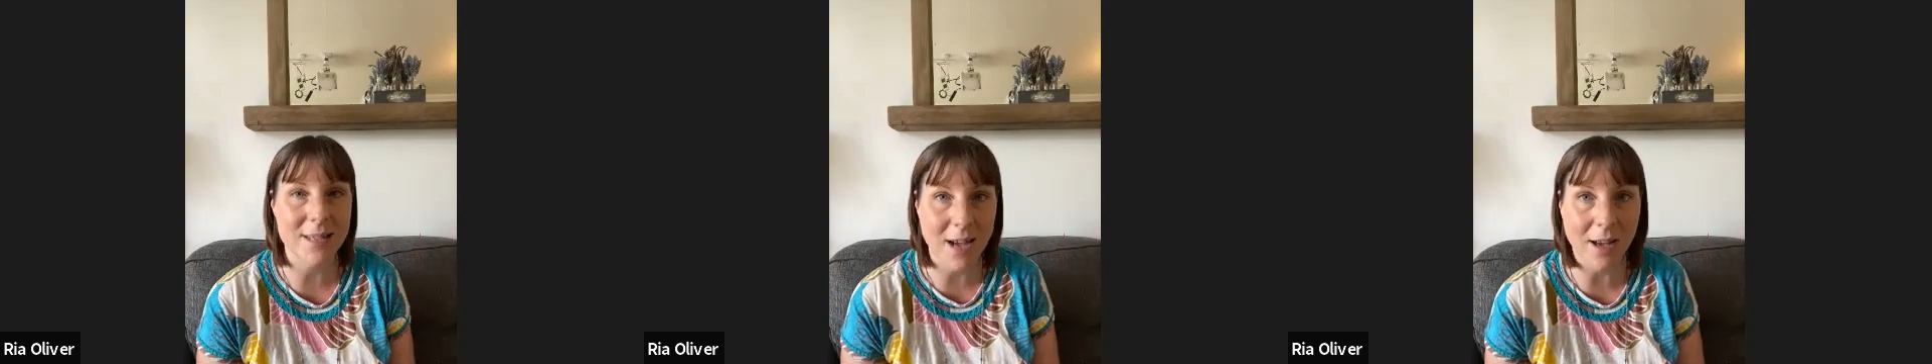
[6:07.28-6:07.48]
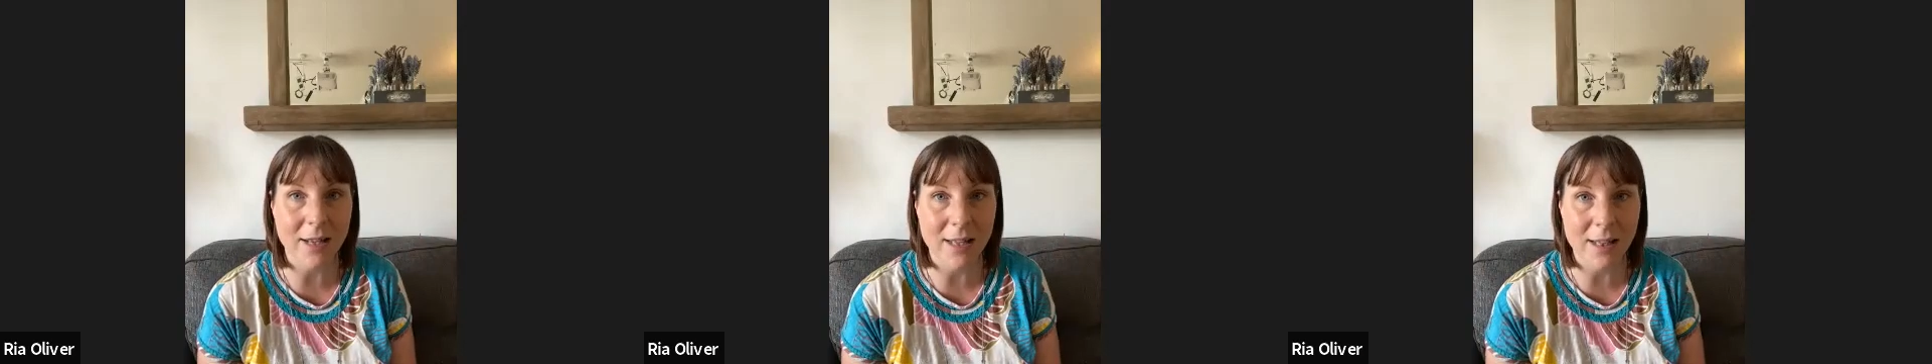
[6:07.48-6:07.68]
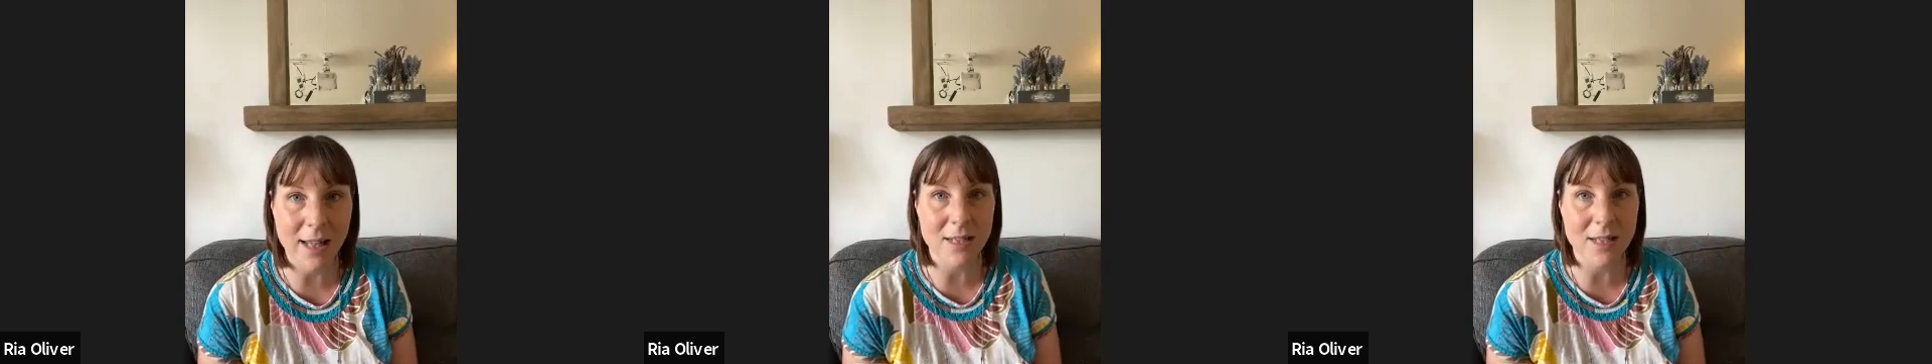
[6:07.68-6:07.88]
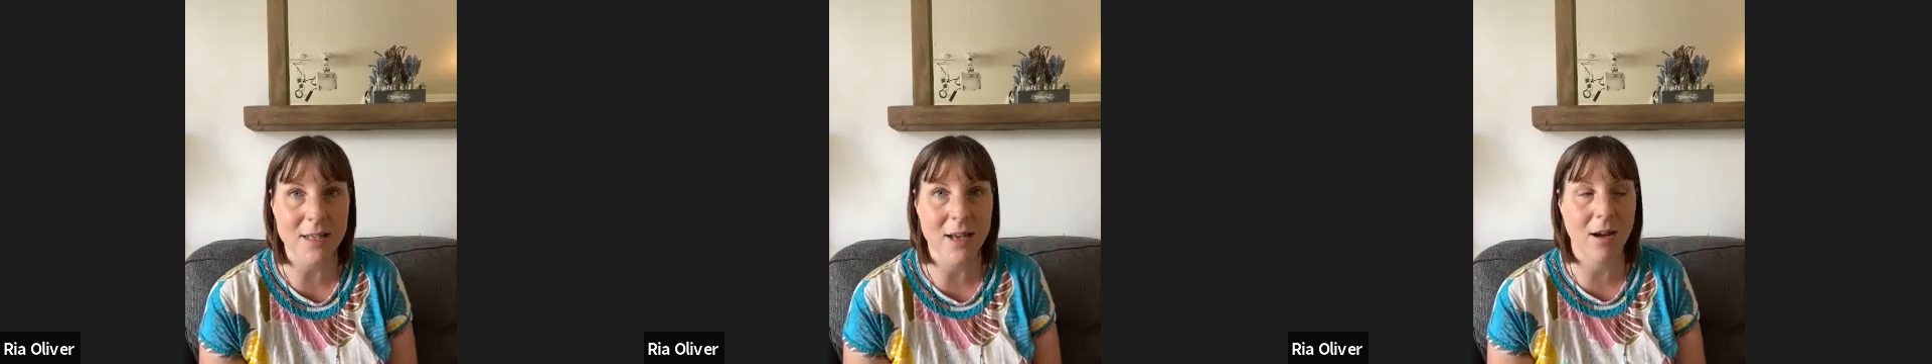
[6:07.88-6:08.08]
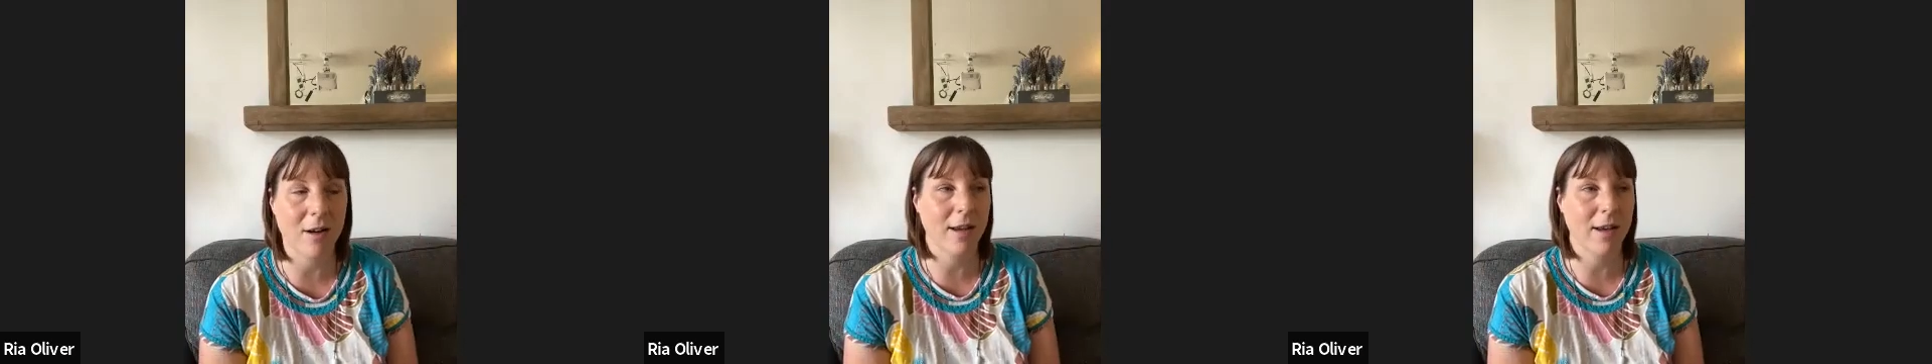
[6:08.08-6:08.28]
done in that
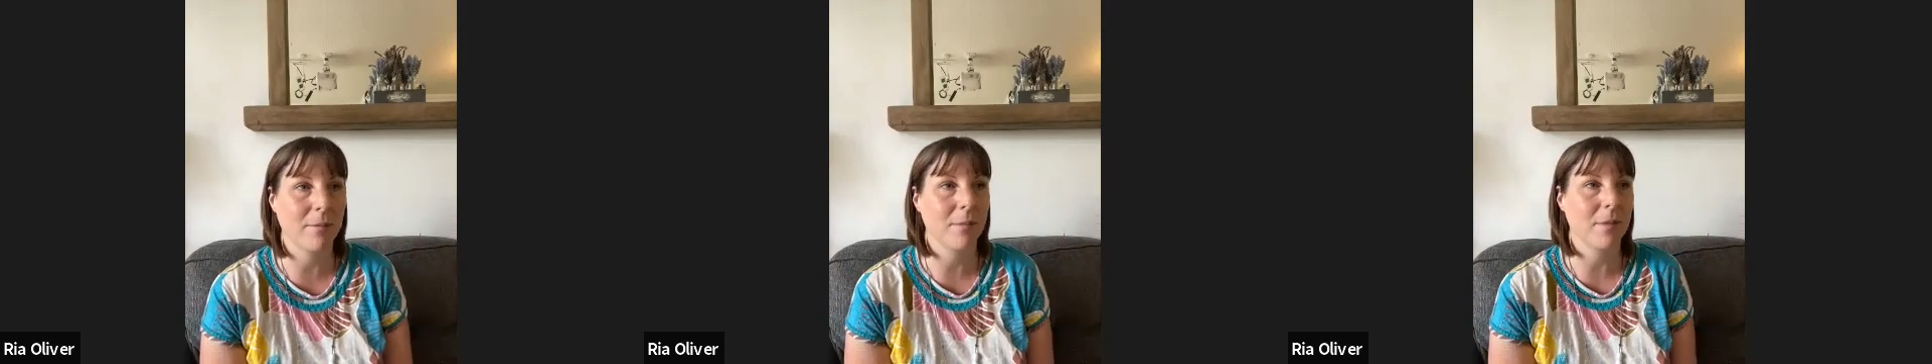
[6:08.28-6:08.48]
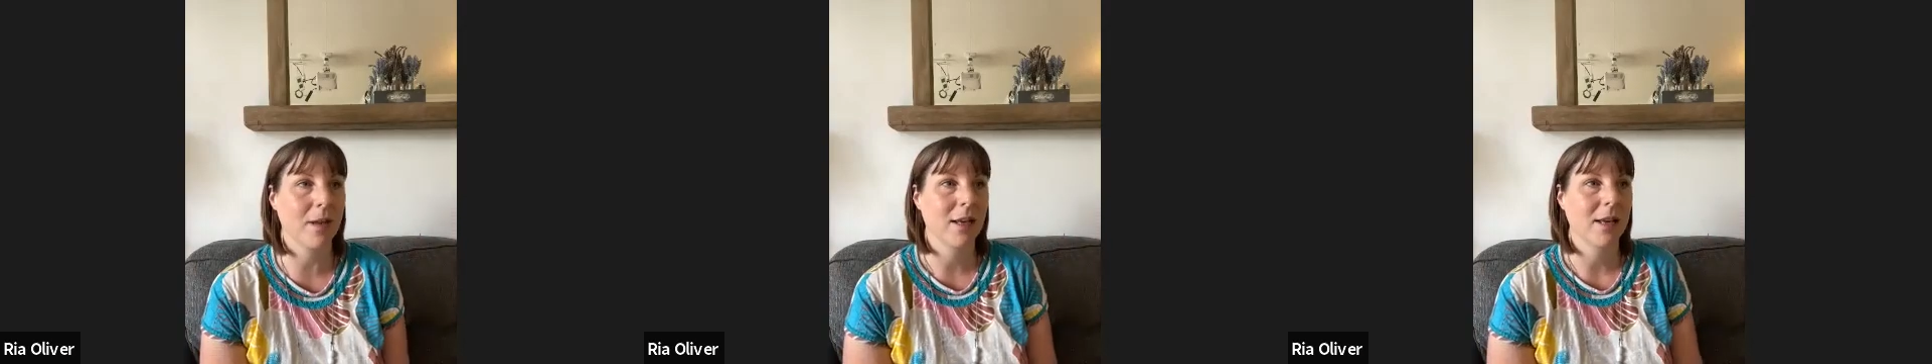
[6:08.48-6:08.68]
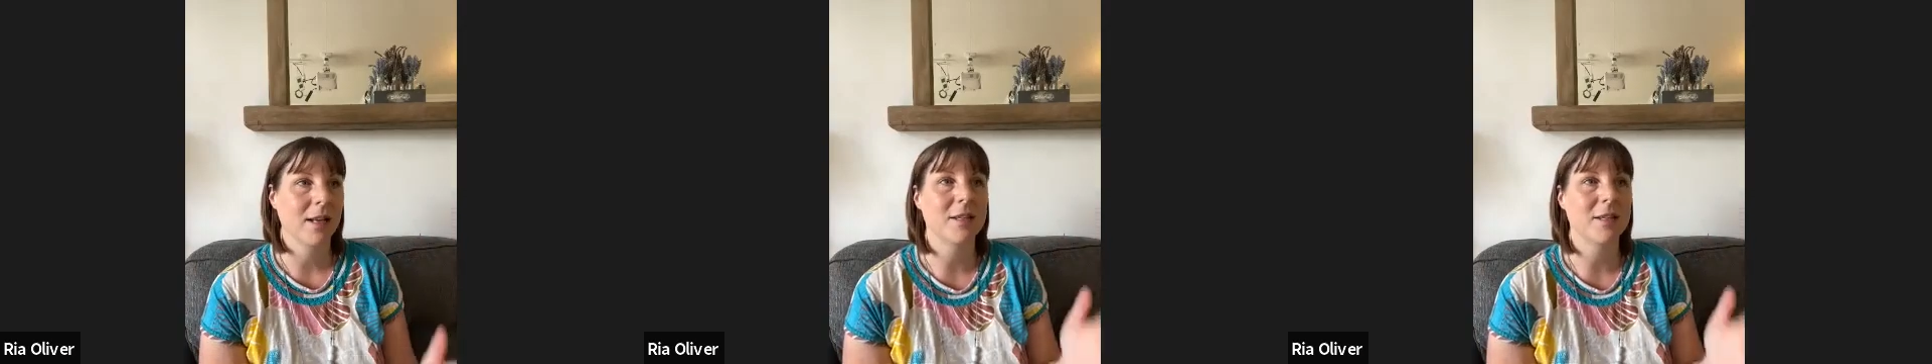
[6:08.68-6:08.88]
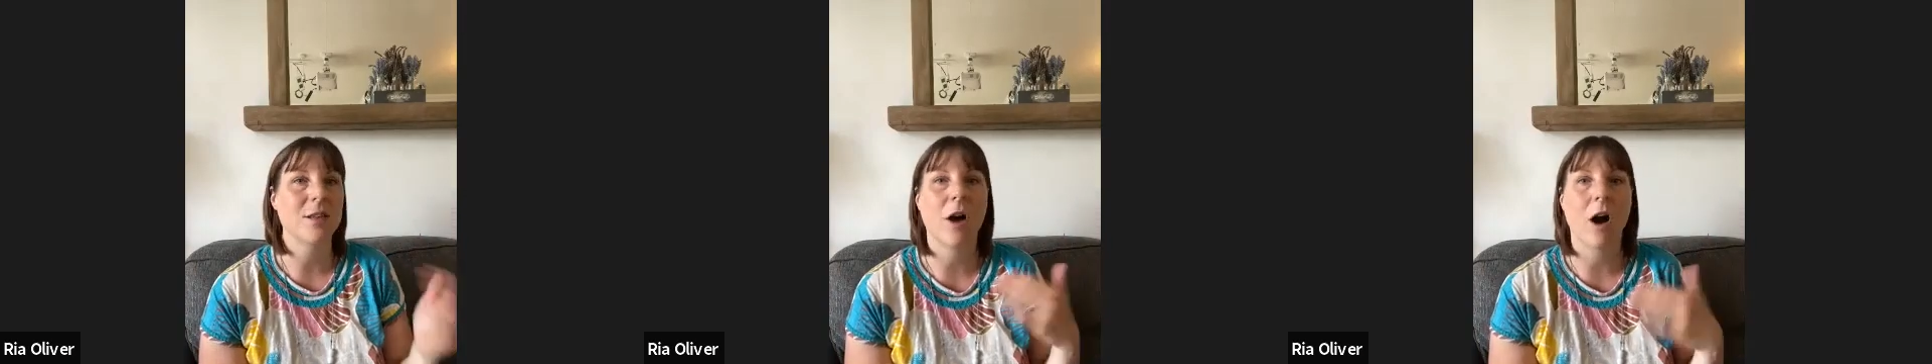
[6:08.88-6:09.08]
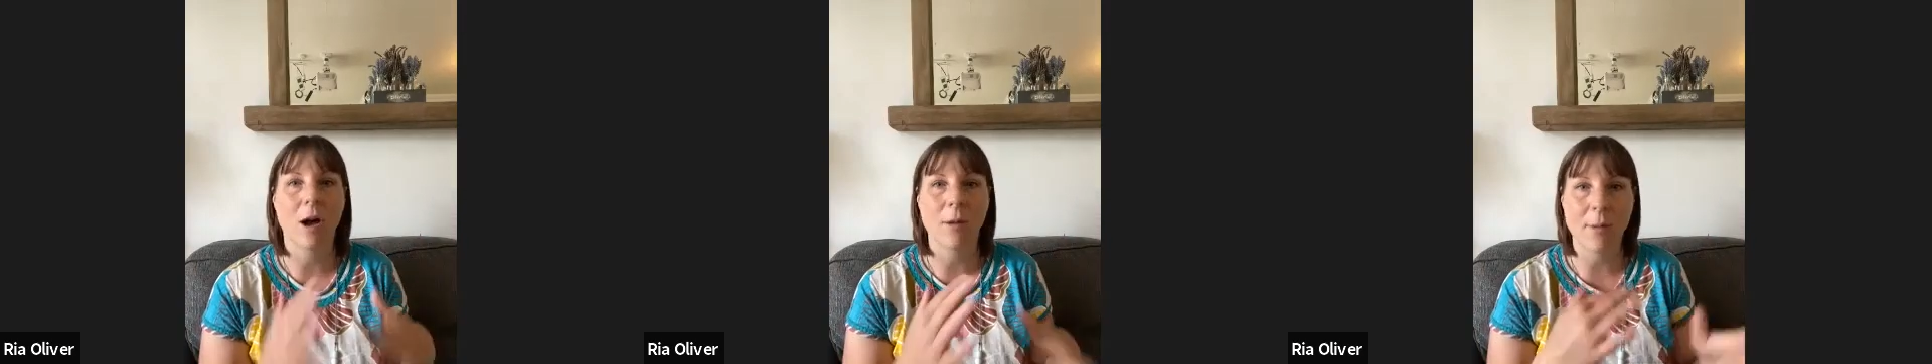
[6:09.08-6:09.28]
time, so
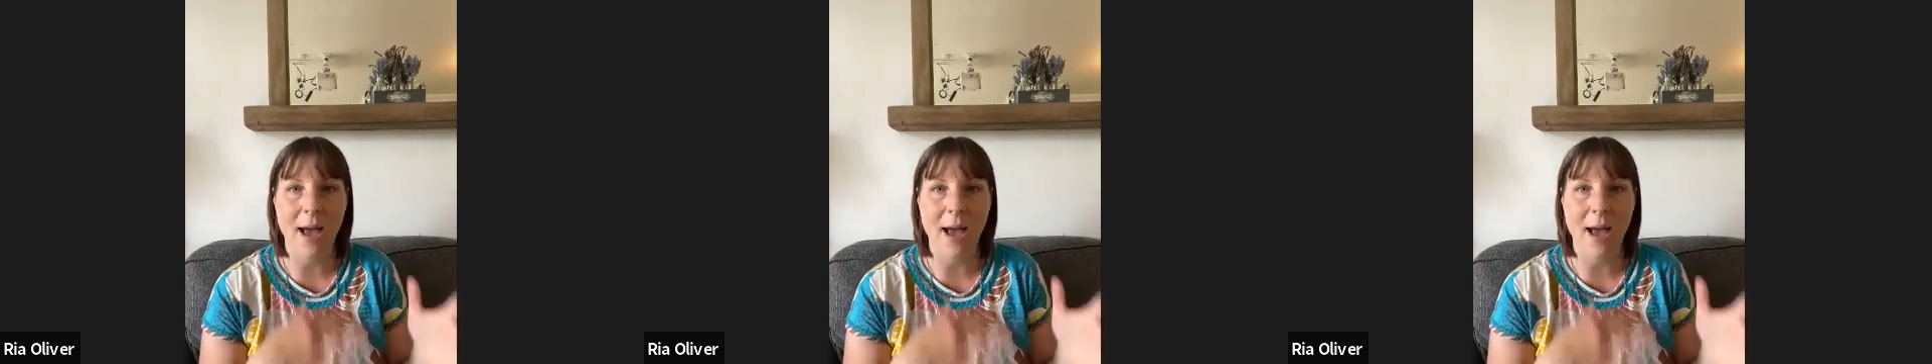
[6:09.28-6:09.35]
that I'm